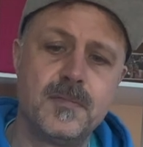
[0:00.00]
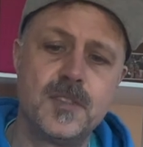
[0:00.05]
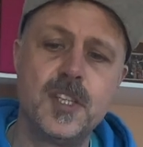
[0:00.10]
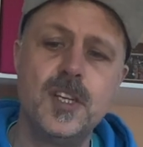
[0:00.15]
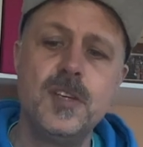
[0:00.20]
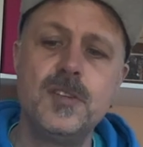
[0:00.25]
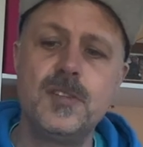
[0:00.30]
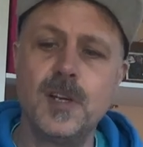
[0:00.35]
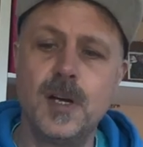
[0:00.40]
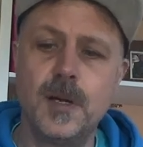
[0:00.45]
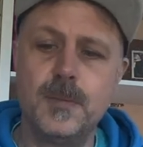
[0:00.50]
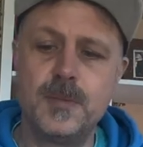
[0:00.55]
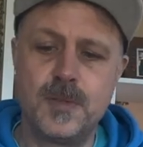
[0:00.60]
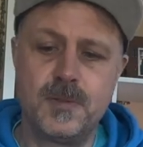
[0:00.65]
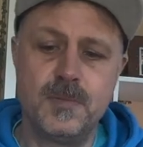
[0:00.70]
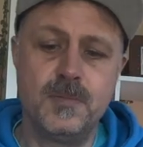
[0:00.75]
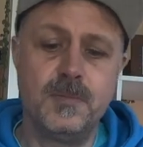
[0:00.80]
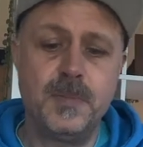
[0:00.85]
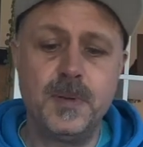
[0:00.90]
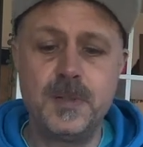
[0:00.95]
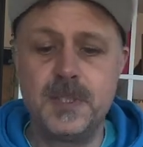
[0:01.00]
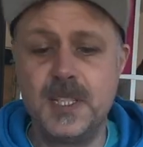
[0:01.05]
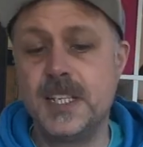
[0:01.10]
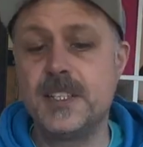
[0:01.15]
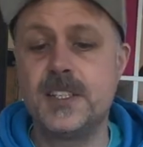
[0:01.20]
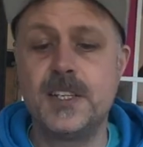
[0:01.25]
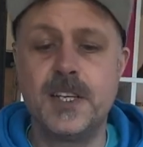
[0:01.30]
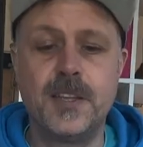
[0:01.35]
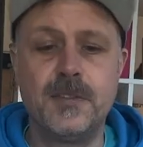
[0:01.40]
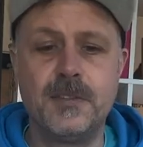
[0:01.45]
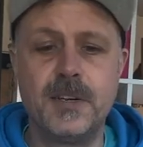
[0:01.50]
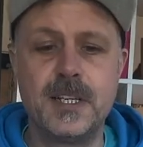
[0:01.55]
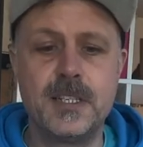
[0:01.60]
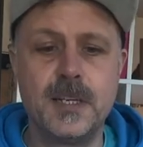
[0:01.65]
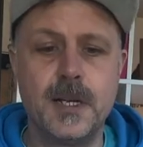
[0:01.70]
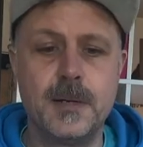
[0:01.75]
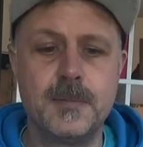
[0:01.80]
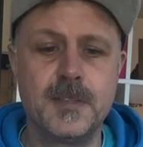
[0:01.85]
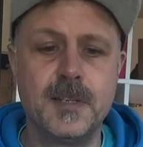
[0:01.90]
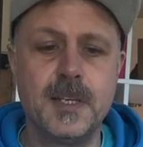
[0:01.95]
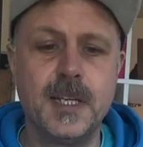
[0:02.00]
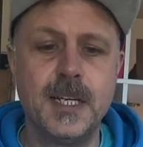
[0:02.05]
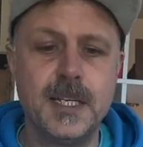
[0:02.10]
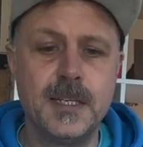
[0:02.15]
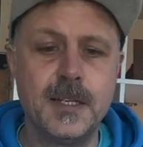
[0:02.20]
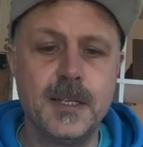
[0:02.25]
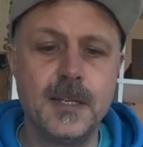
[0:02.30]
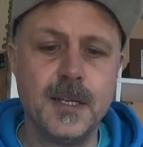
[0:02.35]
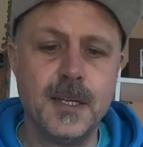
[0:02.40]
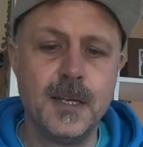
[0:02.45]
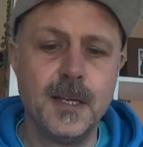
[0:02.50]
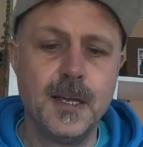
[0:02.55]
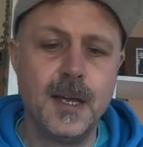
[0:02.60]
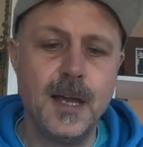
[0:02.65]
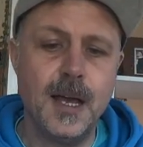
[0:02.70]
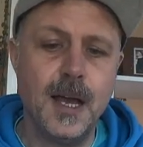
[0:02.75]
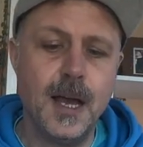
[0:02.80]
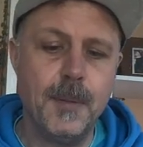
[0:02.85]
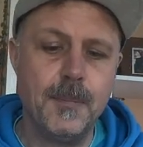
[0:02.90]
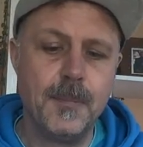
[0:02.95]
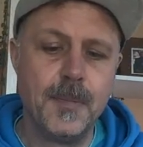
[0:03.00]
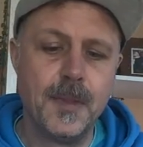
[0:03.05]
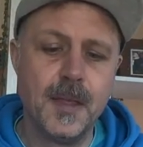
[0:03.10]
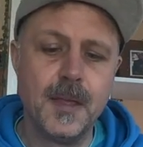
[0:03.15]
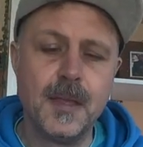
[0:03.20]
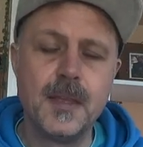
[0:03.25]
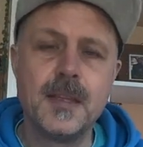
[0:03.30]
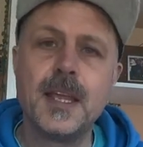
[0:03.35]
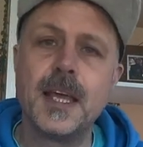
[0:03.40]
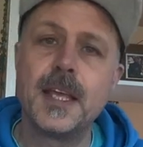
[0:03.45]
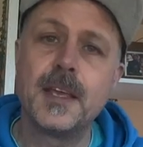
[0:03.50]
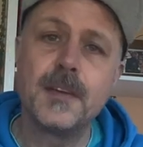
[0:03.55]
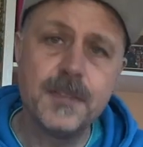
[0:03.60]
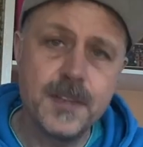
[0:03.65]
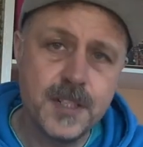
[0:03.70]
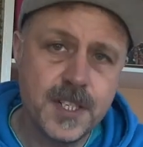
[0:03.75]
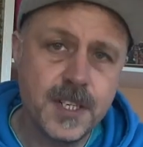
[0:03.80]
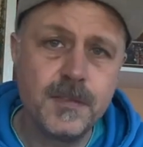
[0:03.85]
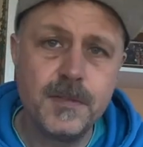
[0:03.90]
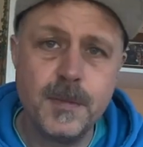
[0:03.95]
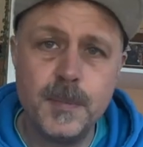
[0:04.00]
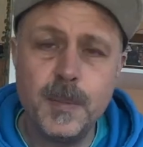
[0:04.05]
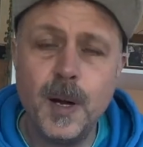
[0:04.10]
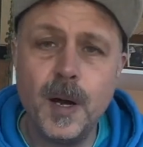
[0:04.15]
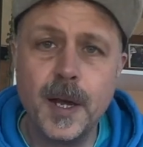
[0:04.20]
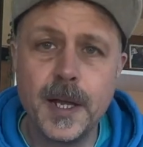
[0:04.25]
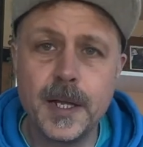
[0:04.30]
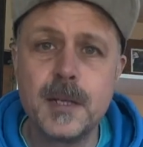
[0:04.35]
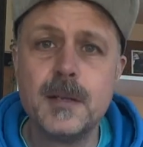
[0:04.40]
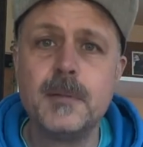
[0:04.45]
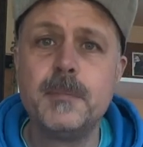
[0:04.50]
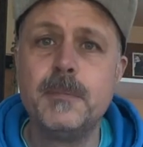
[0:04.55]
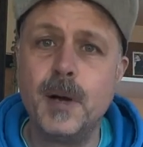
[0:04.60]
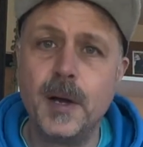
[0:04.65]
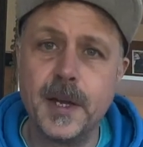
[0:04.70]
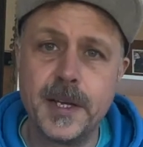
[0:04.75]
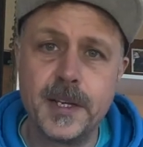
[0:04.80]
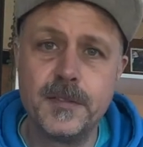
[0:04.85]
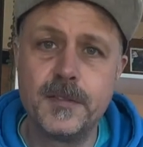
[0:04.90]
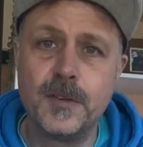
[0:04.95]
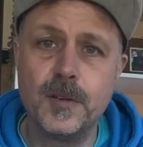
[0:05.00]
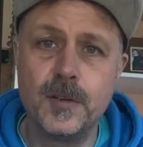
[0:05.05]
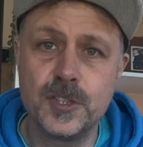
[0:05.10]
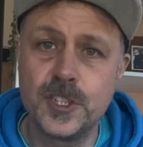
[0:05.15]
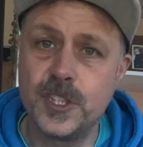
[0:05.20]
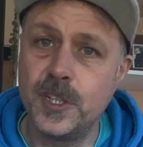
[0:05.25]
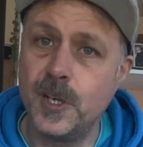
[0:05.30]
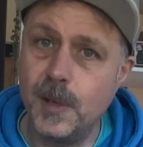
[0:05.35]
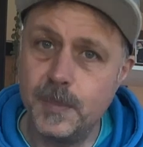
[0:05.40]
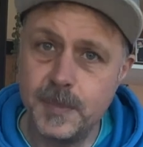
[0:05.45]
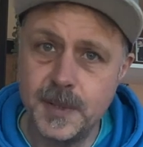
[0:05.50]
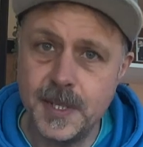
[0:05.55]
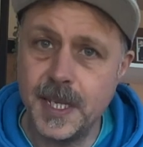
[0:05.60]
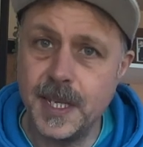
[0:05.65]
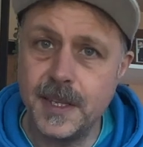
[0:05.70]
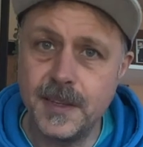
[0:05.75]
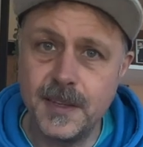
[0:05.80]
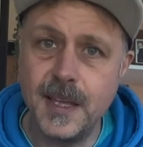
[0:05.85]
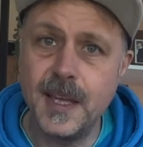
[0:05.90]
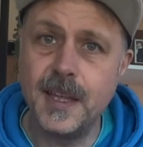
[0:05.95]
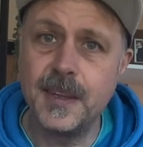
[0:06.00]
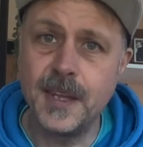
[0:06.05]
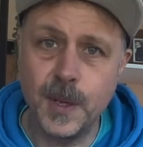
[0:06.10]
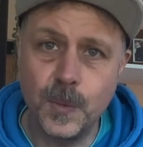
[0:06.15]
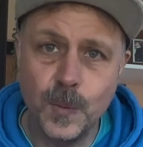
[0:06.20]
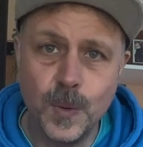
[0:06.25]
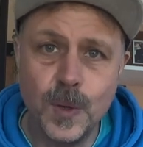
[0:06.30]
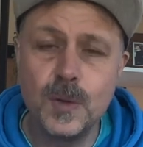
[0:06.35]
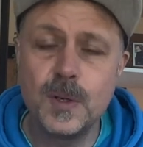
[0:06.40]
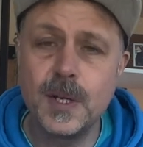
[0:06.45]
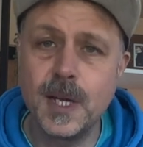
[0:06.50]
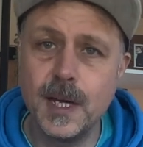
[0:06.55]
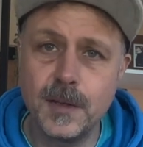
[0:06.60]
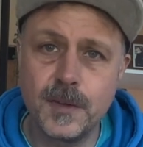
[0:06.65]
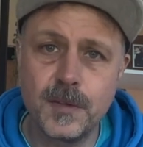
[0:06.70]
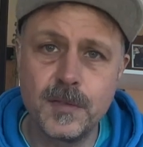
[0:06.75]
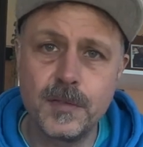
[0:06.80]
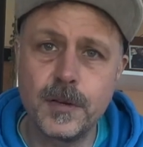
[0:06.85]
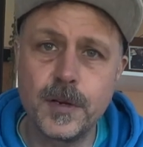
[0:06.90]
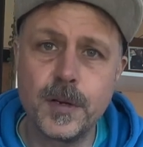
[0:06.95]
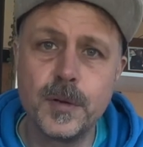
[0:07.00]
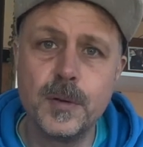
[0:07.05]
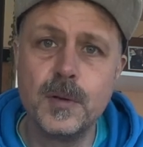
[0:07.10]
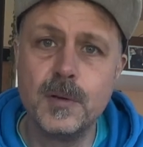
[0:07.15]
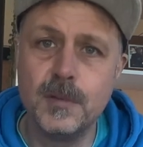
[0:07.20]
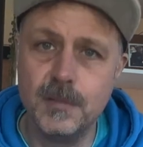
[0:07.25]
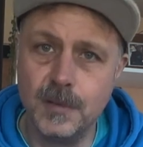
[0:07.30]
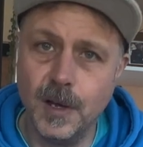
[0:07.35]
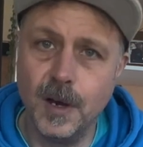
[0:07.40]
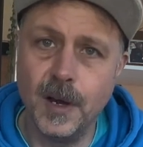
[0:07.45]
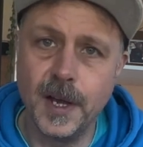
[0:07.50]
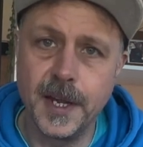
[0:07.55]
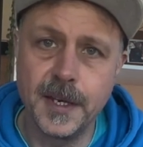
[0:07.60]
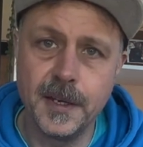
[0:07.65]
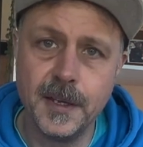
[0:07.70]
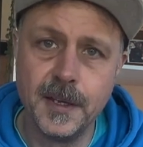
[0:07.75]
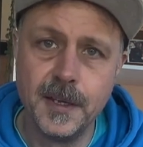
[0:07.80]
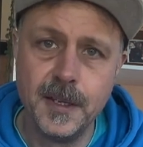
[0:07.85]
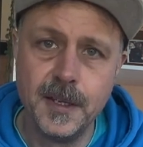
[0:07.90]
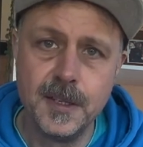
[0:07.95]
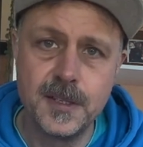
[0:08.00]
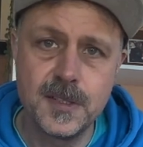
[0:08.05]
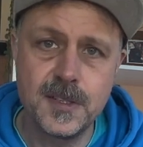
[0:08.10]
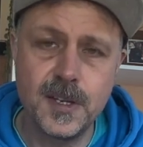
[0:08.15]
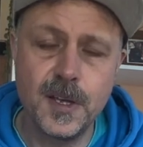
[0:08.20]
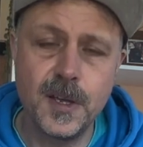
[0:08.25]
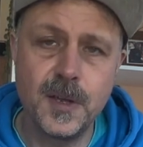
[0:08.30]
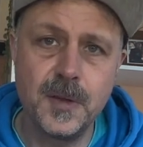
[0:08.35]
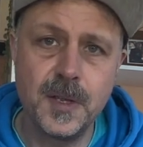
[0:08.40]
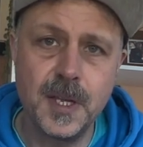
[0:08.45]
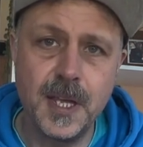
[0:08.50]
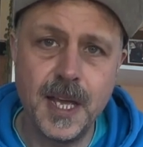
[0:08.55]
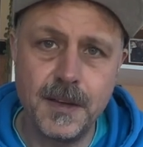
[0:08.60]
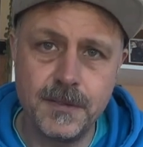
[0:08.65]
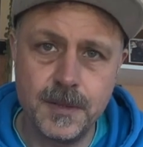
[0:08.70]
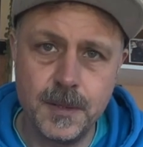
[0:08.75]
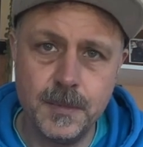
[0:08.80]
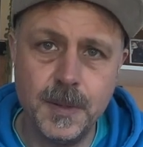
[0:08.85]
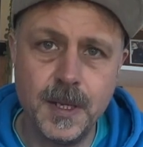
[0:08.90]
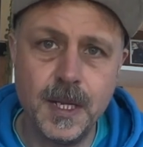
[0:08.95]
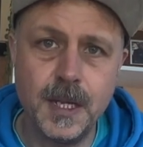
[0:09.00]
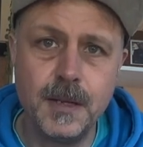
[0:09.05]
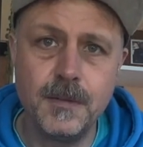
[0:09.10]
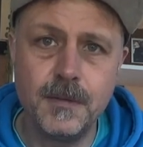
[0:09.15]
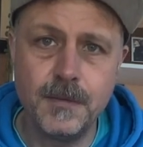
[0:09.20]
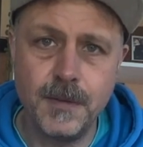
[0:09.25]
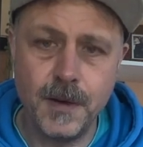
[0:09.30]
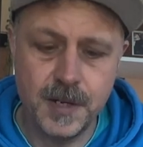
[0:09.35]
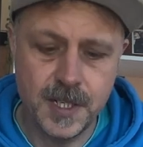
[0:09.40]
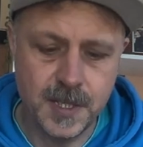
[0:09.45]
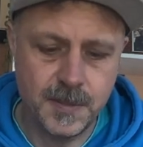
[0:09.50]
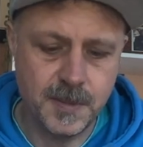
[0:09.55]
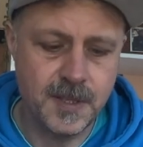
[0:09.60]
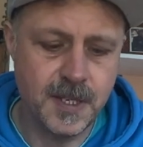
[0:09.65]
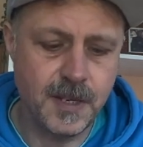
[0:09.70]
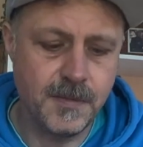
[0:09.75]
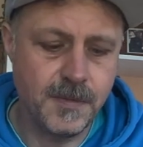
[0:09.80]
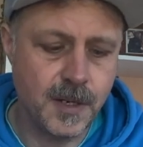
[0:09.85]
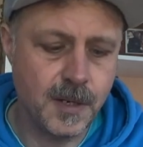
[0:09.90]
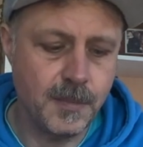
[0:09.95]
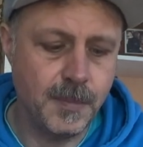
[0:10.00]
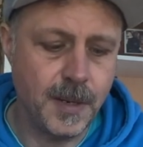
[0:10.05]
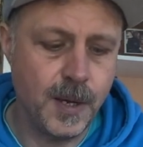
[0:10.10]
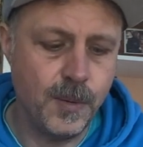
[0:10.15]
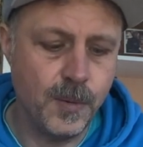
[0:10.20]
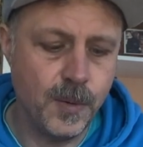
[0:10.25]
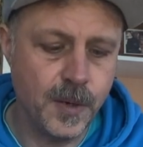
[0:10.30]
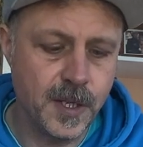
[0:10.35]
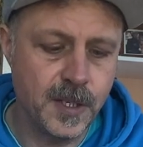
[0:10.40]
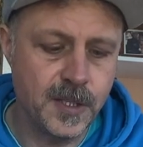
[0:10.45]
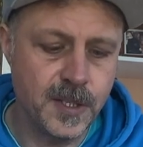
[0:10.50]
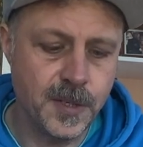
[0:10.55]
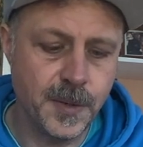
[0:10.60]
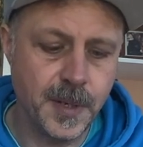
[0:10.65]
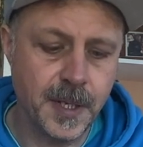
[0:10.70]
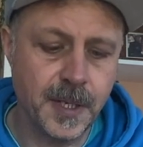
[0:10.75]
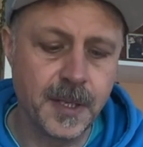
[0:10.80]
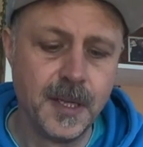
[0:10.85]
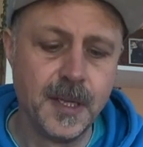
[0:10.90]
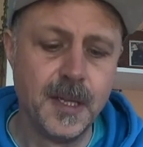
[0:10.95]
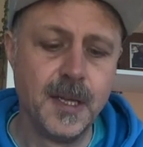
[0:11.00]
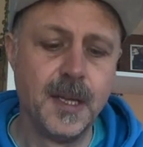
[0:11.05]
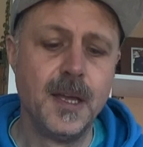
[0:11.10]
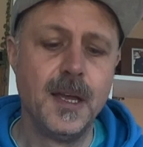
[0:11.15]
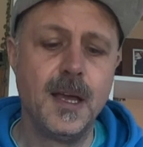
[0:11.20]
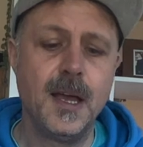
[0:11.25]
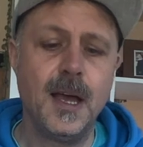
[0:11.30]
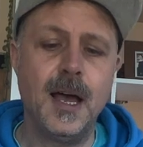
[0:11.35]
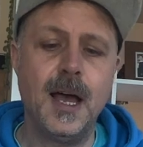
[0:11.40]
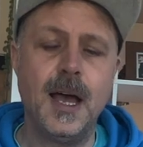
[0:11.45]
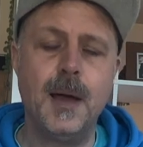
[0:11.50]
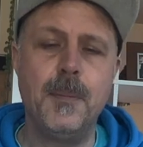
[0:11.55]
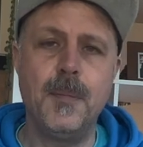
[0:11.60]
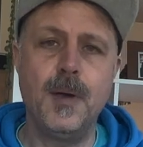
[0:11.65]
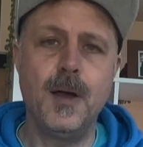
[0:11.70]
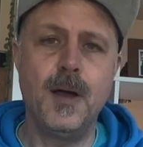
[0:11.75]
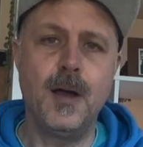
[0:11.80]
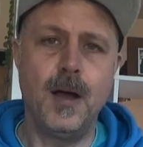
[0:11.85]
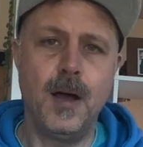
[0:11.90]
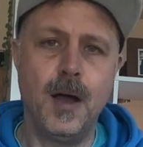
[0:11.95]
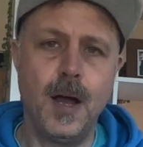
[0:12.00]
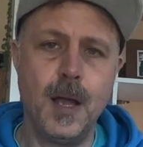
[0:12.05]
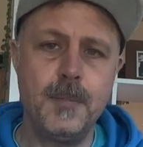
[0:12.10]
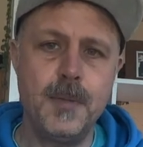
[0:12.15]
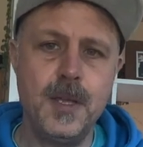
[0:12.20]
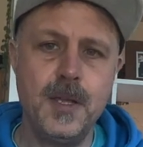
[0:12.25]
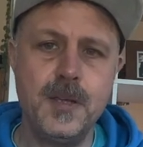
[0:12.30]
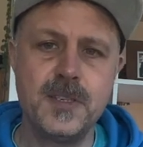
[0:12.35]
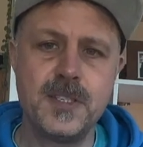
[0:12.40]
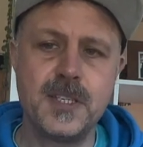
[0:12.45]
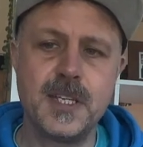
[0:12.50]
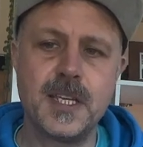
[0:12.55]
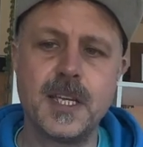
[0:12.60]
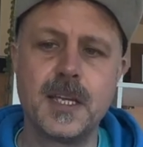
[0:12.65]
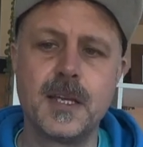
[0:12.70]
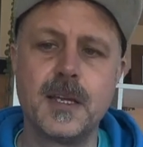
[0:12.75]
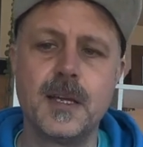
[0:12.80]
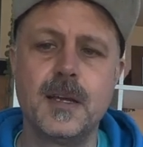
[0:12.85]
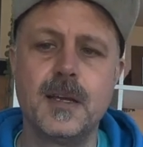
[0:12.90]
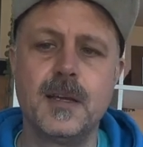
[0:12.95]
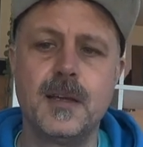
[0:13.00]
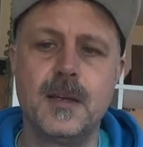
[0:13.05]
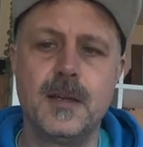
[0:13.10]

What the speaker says: two types, potentially three types of leader. Now you're fishing for pike. Pike have got sharp teeth and they will cut through line. So you have to be very specific about what you're doing. I'm using